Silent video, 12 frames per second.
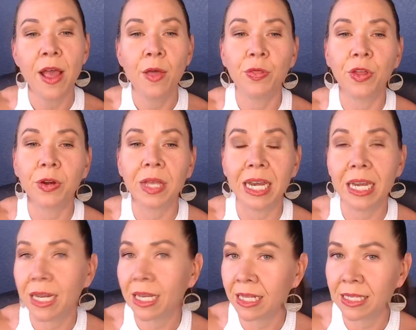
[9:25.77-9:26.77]
they're
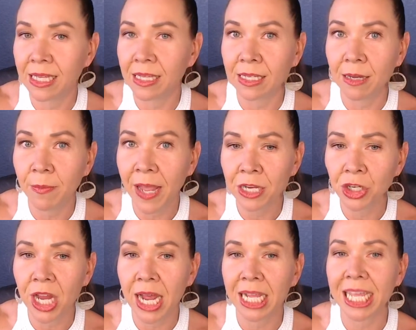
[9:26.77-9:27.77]
getting a consistent
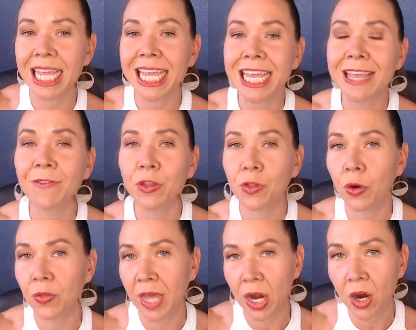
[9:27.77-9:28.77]
paycheck, even
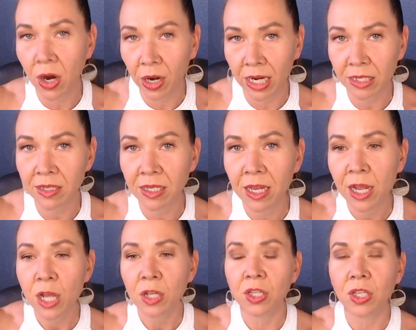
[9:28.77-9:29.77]
though they aren't.
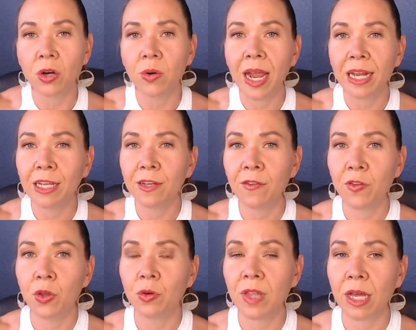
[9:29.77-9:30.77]
So any of
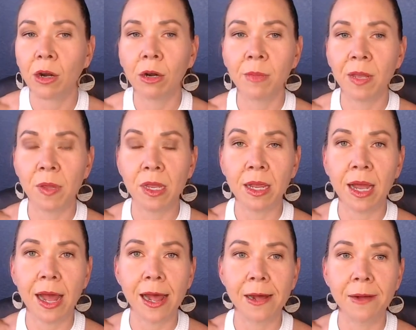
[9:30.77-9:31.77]
you that are maybe
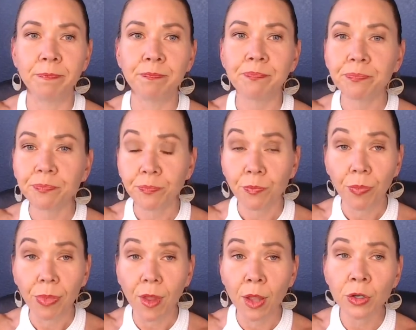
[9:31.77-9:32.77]
um,
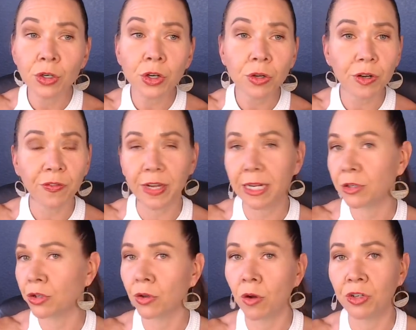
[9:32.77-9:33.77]
new to
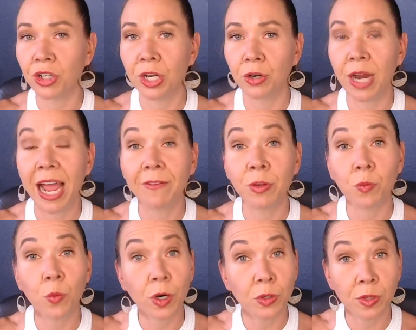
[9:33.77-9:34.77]
financial coaching or haven't
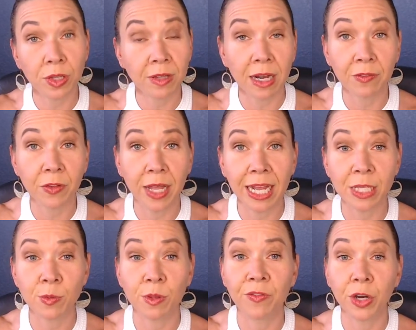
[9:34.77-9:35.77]
worked with a lot of
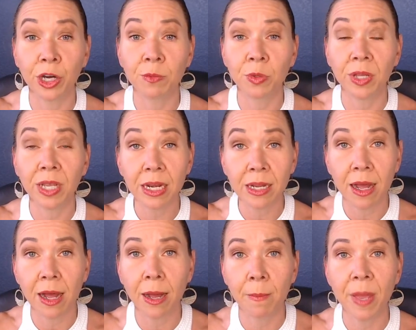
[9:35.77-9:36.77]
clients with variable
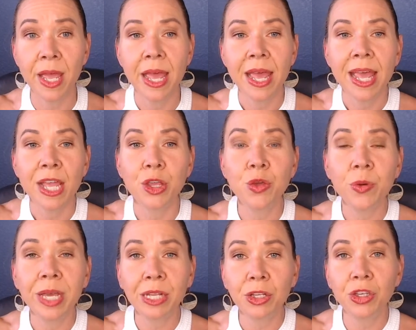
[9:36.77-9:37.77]
income, you
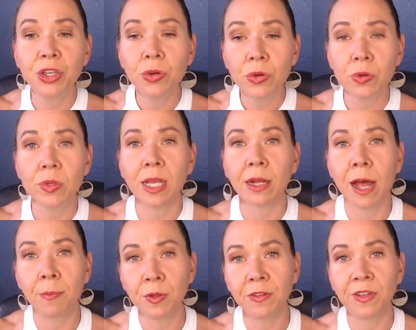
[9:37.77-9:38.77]
can use a
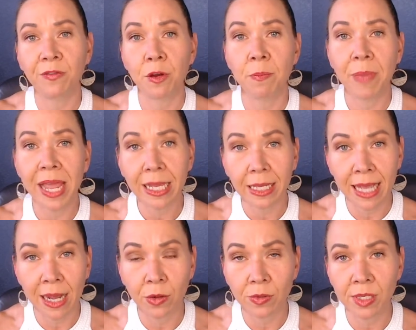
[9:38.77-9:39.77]
couple of different bank
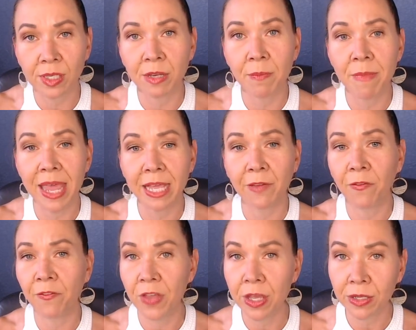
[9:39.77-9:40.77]
accounts to make it
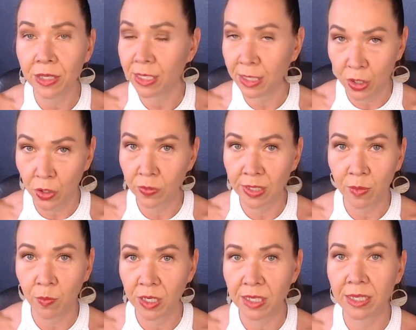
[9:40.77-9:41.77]
feel as though
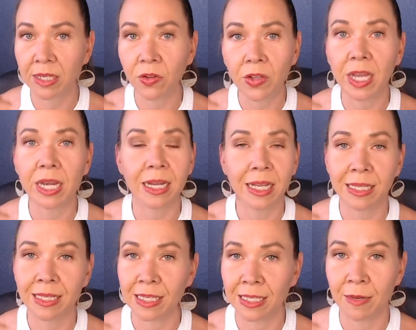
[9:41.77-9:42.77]
someone is still getting a
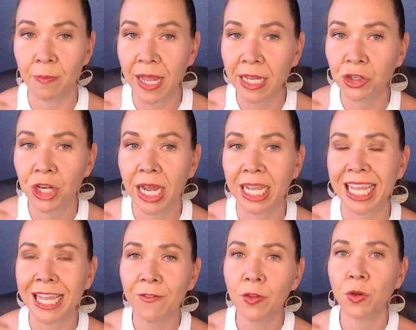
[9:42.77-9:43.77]
consistent paycheck,
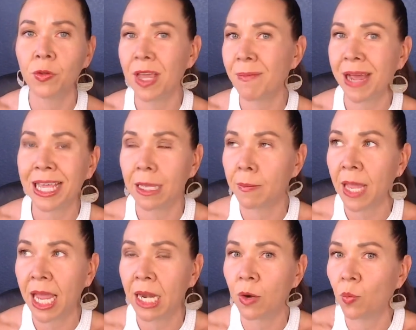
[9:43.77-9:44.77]
even though they might get
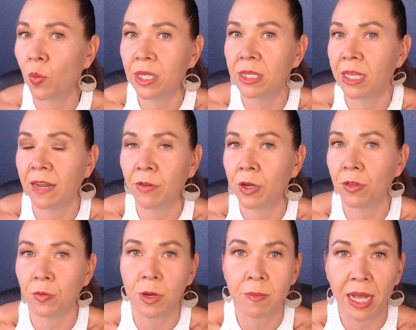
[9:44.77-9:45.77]
paid once every
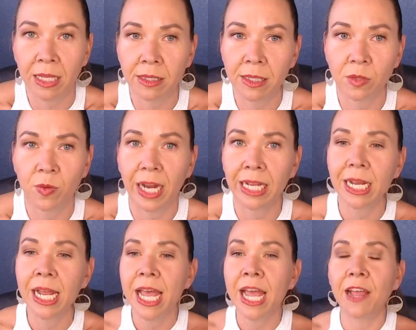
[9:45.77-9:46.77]
three months, right?
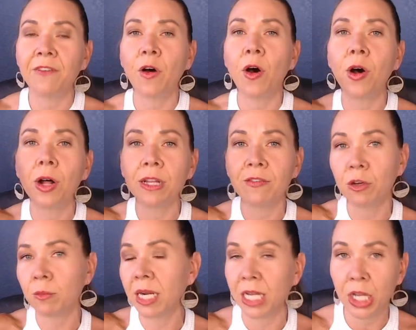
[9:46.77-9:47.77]
If all of their
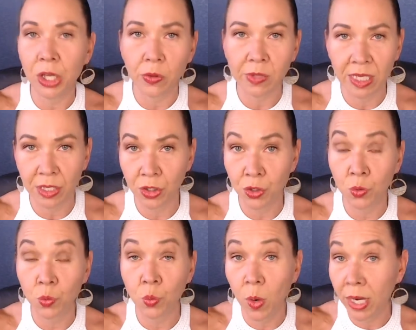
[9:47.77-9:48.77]
money goes into
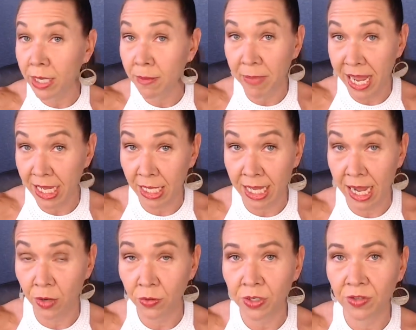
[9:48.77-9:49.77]
one bank
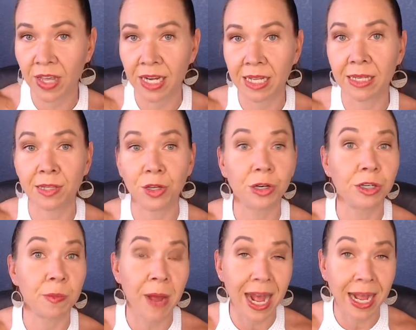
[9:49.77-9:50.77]
account, that is their
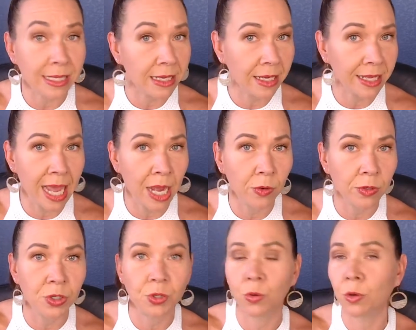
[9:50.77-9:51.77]
deposit
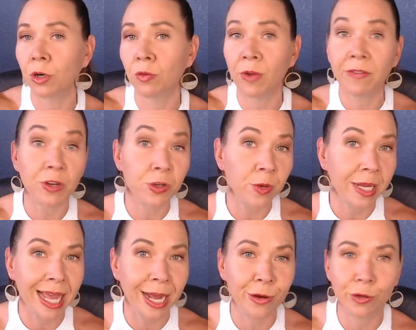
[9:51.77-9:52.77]
account or revenue
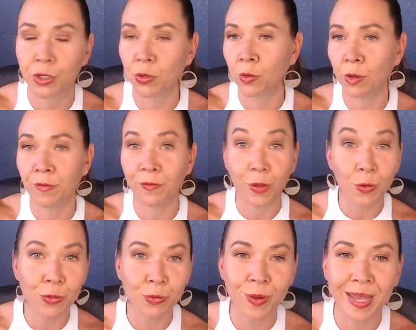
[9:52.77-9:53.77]
account or flow
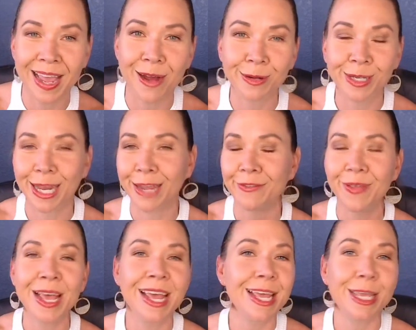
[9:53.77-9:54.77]
through account, I
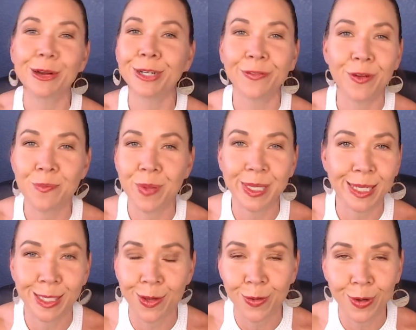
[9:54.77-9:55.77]
hear different
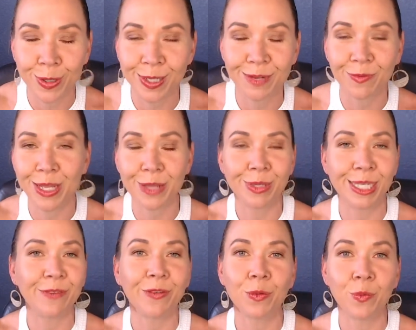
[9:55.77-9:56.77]
business owners and we use
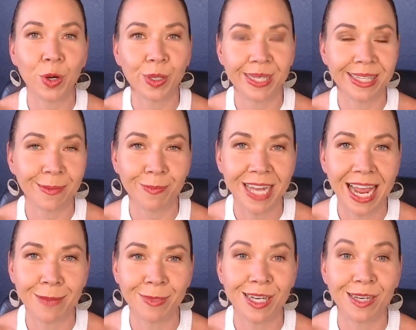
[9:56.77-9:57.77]
different words
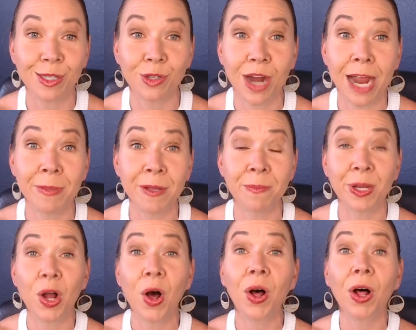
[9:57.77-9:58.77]
sometimes to describe it,
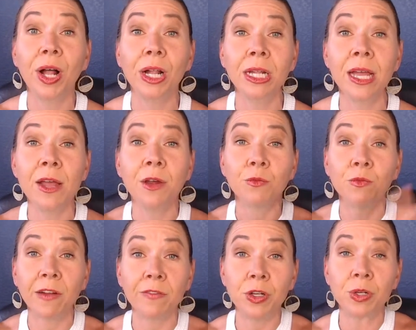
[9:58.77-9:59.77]
but all
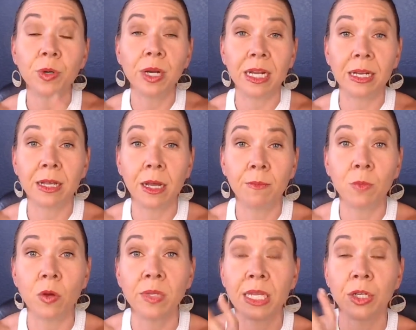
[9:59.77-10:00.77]
revenue or income
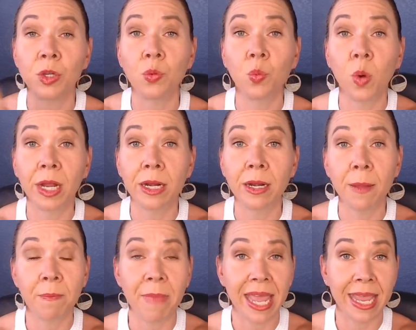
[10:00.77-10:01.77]
goes into one
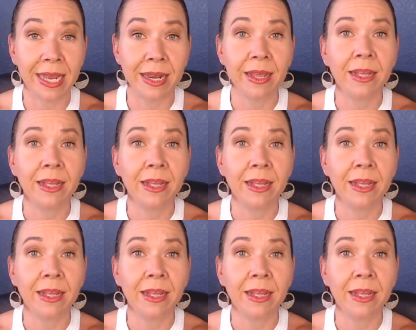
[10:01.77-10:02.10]
main